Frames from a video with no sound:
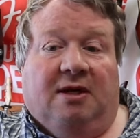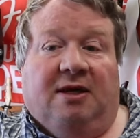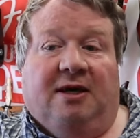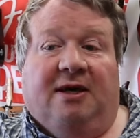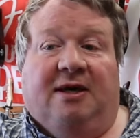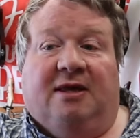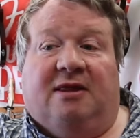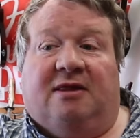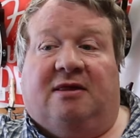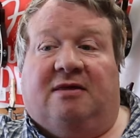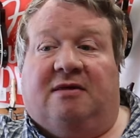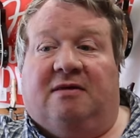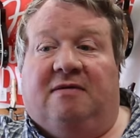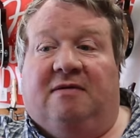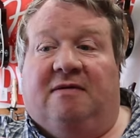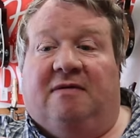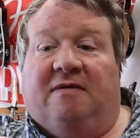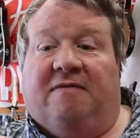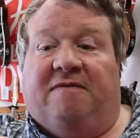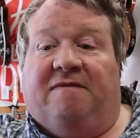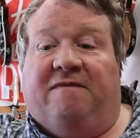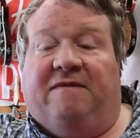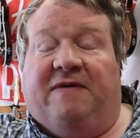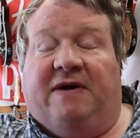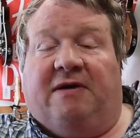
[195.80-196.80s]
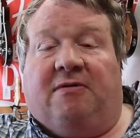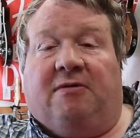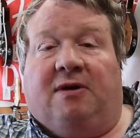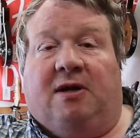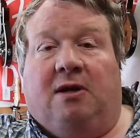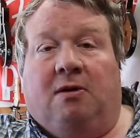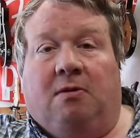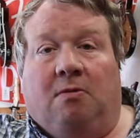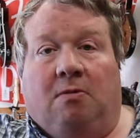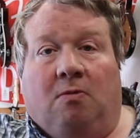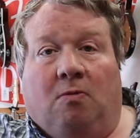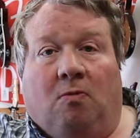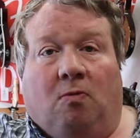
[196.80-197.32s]
it's
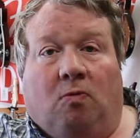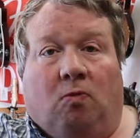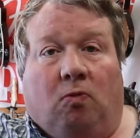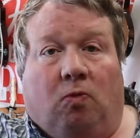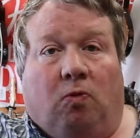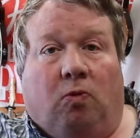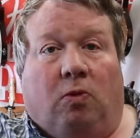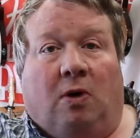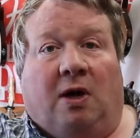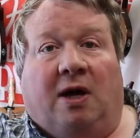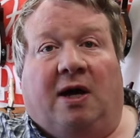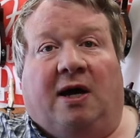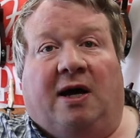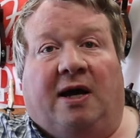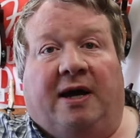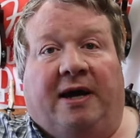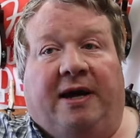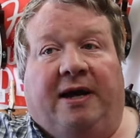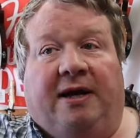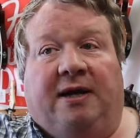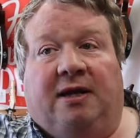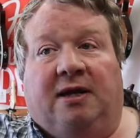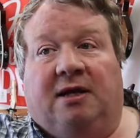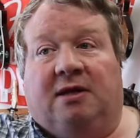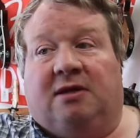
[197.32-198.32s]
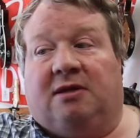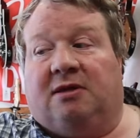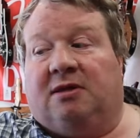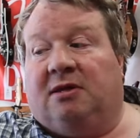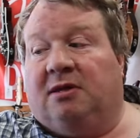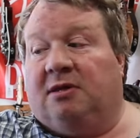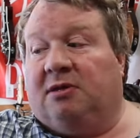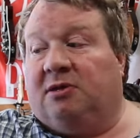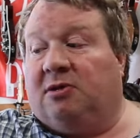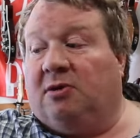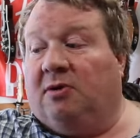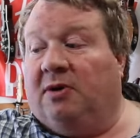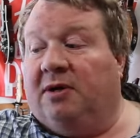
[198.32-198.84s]
very wide,
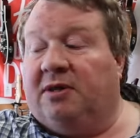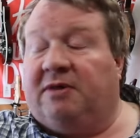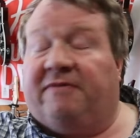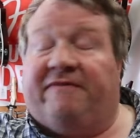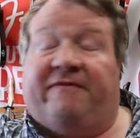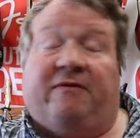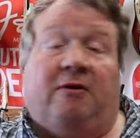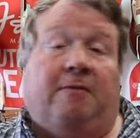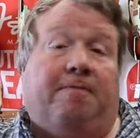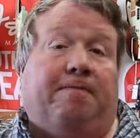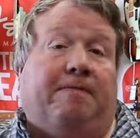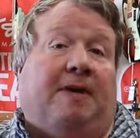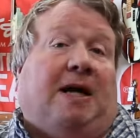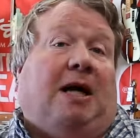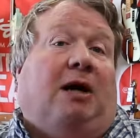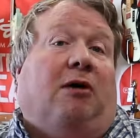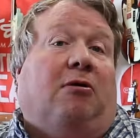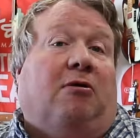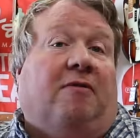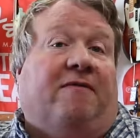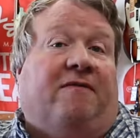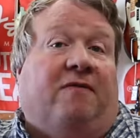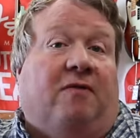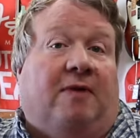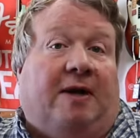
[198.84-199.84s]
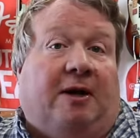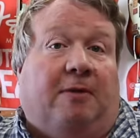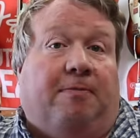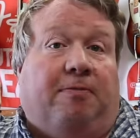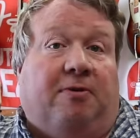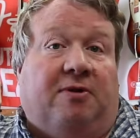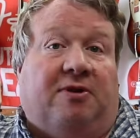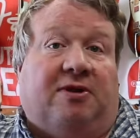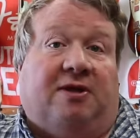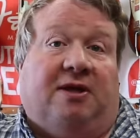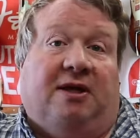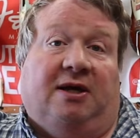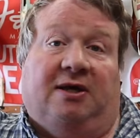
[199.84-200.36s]
so it has a very powerful
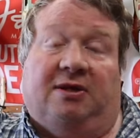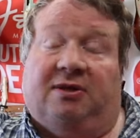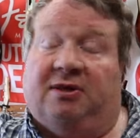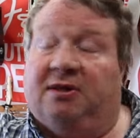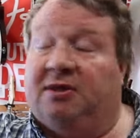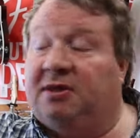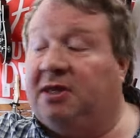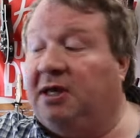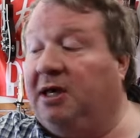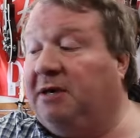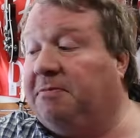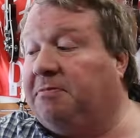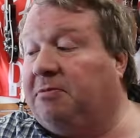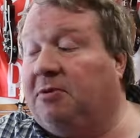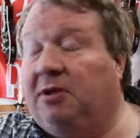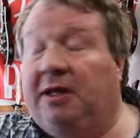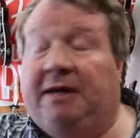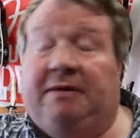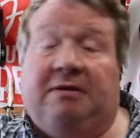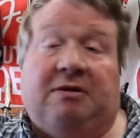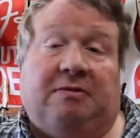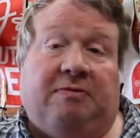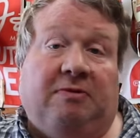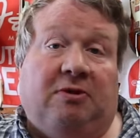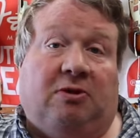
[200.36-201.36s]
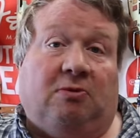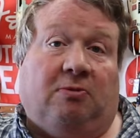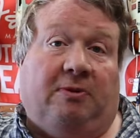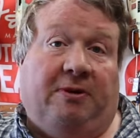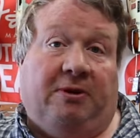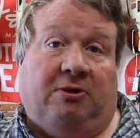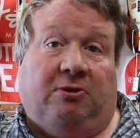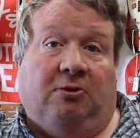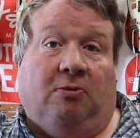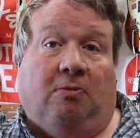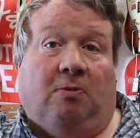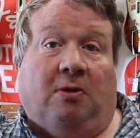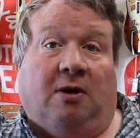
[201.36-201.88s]
output stage. This amp claims to be
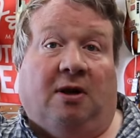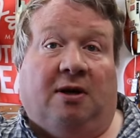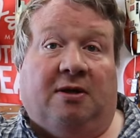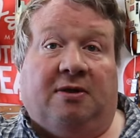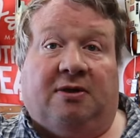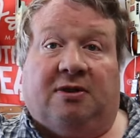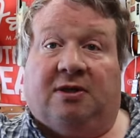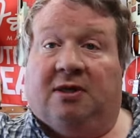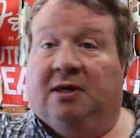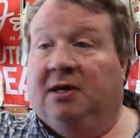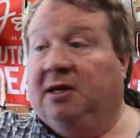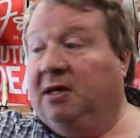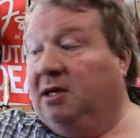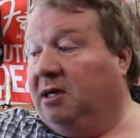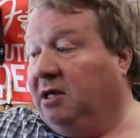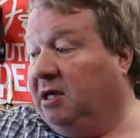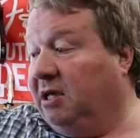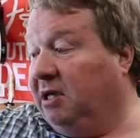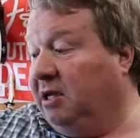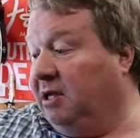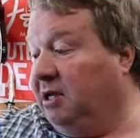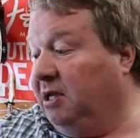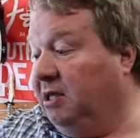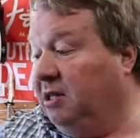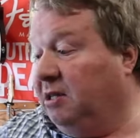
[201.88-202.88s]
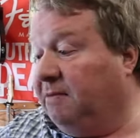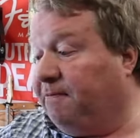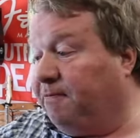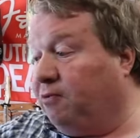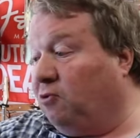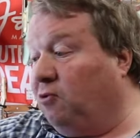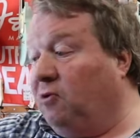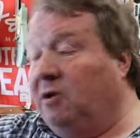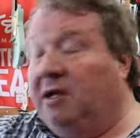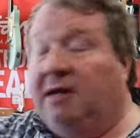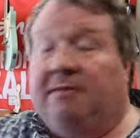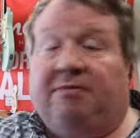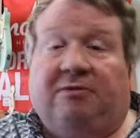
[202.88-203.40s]
22 watts, and in the
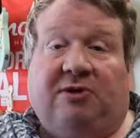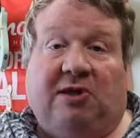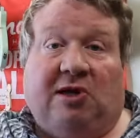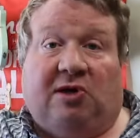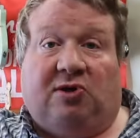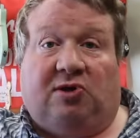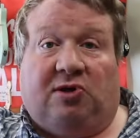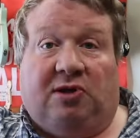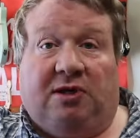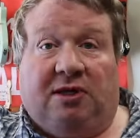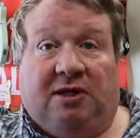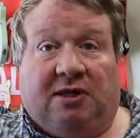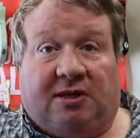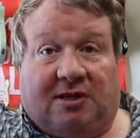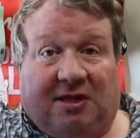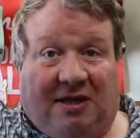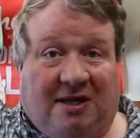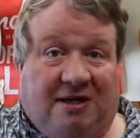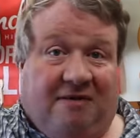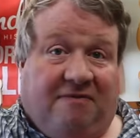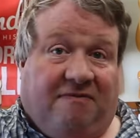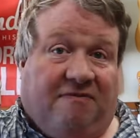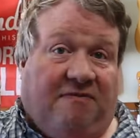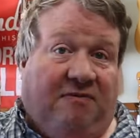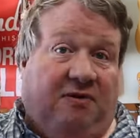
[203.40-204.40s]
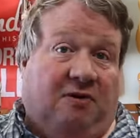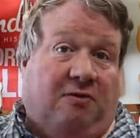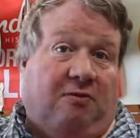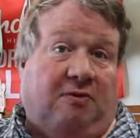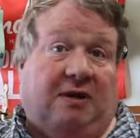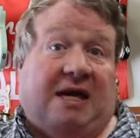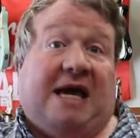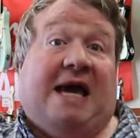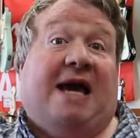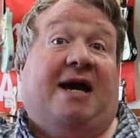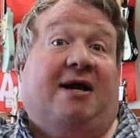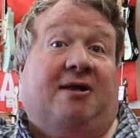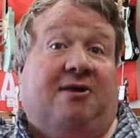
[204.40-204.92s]
preamp section, it's kind of,
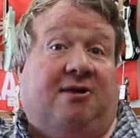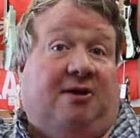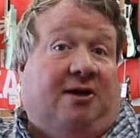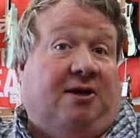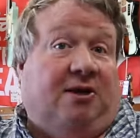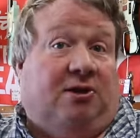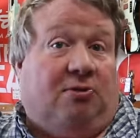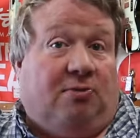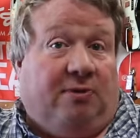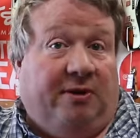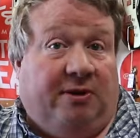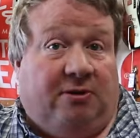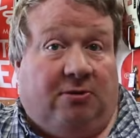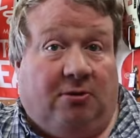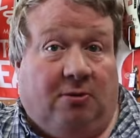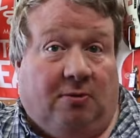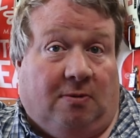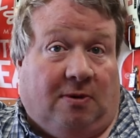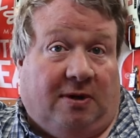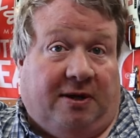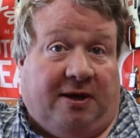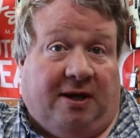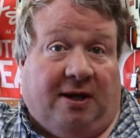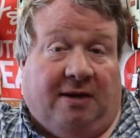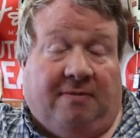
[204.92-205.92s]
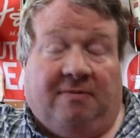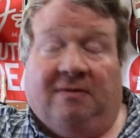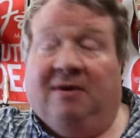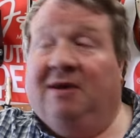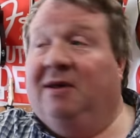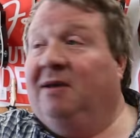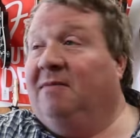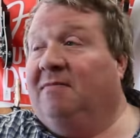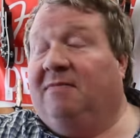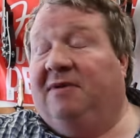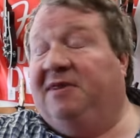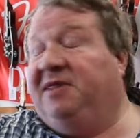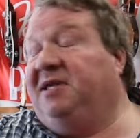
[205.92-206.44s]
acts like a 22 watt amp,
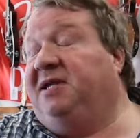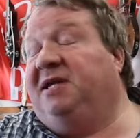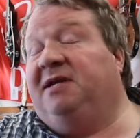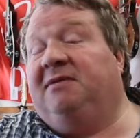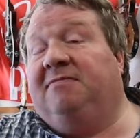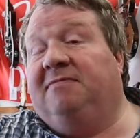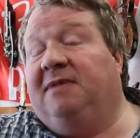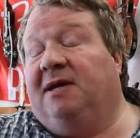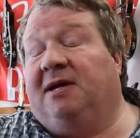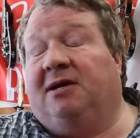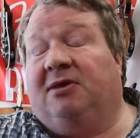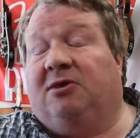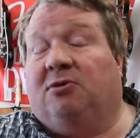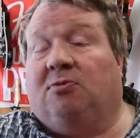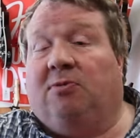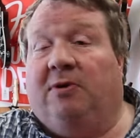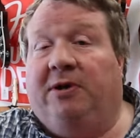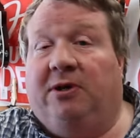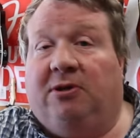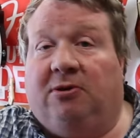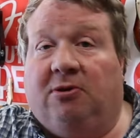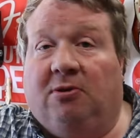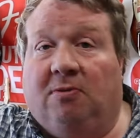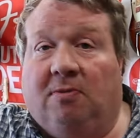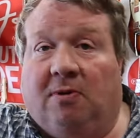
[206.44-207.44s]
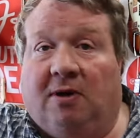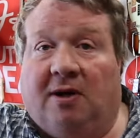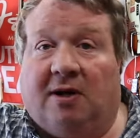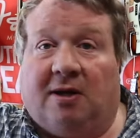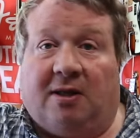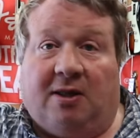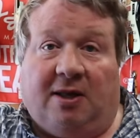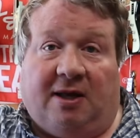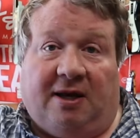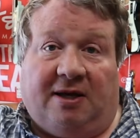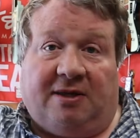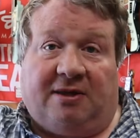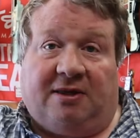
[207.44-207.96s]
but they didn't make a 22 watt
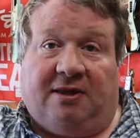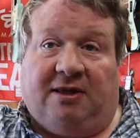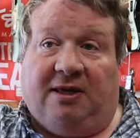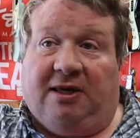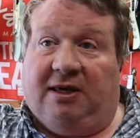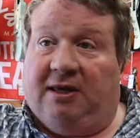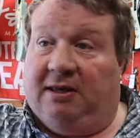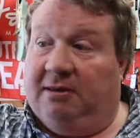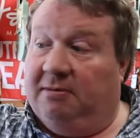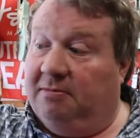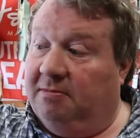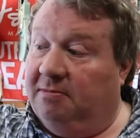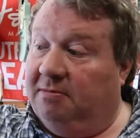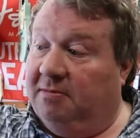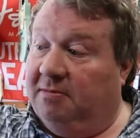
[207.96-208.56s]
Class D